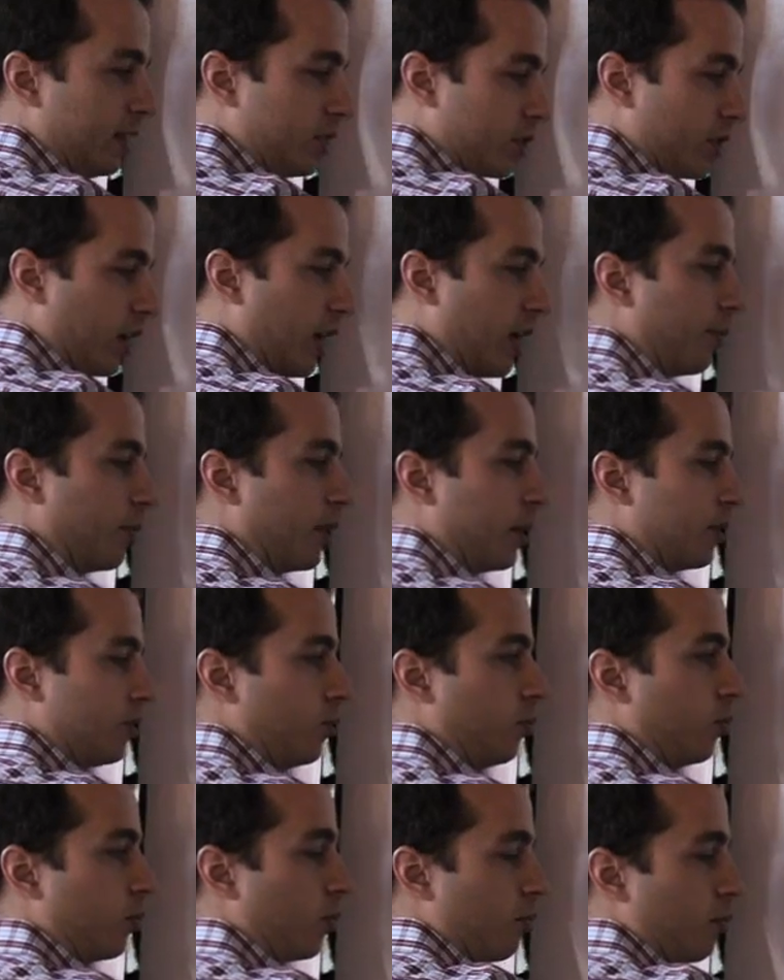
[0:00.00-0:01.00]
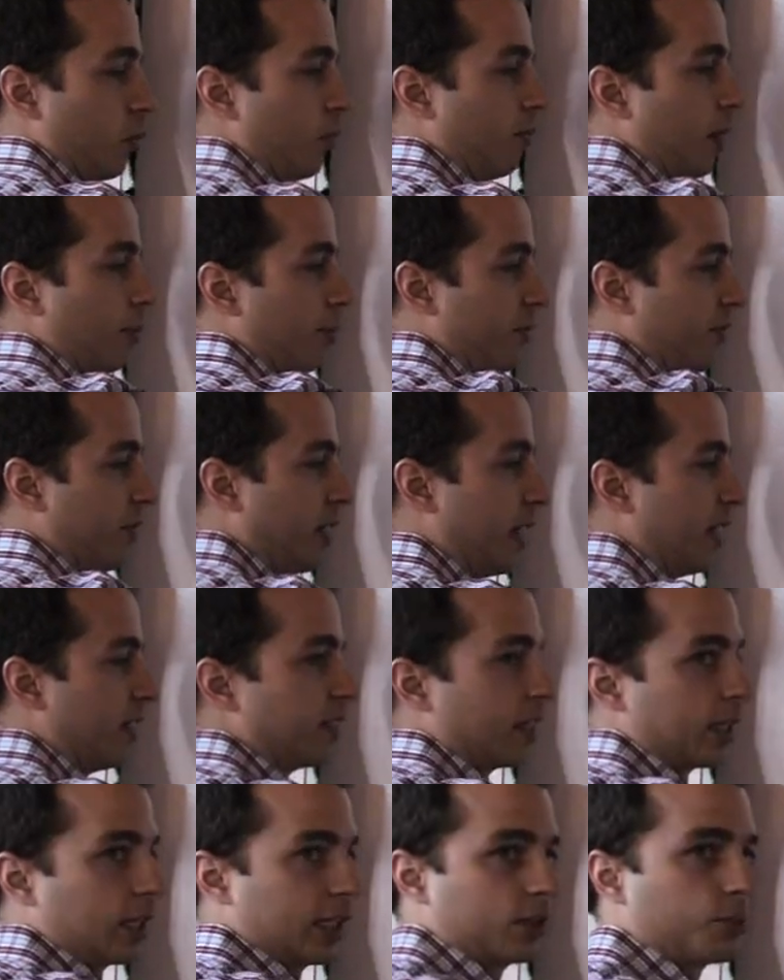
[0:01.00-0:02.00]
each time that you move up a
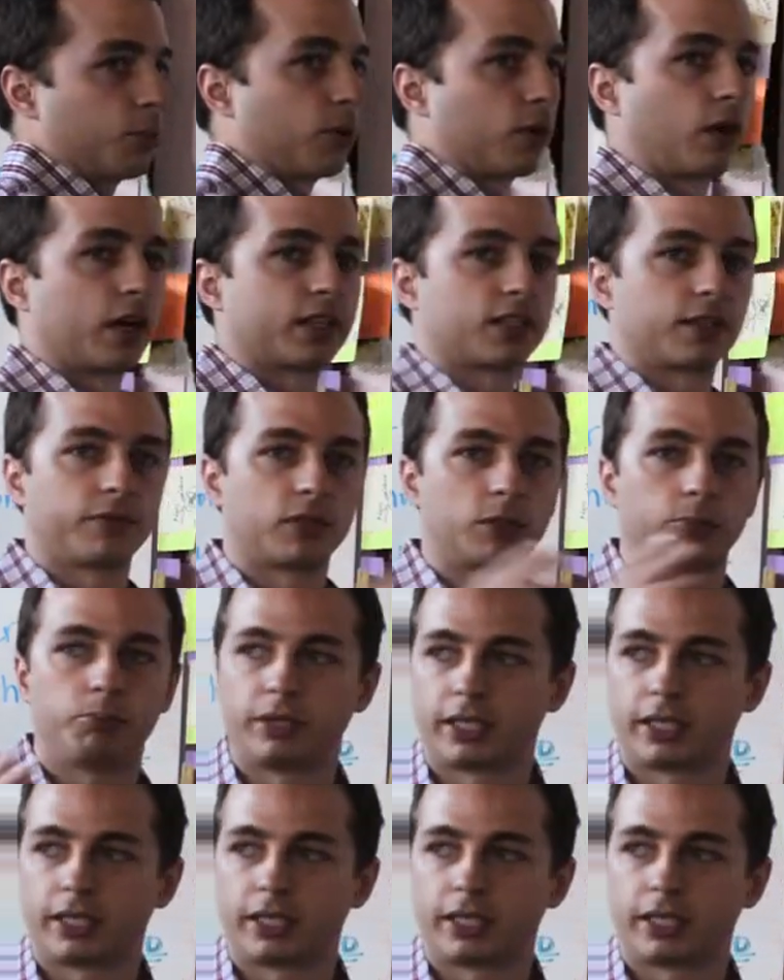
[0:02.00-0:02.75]
phase, it gets progressively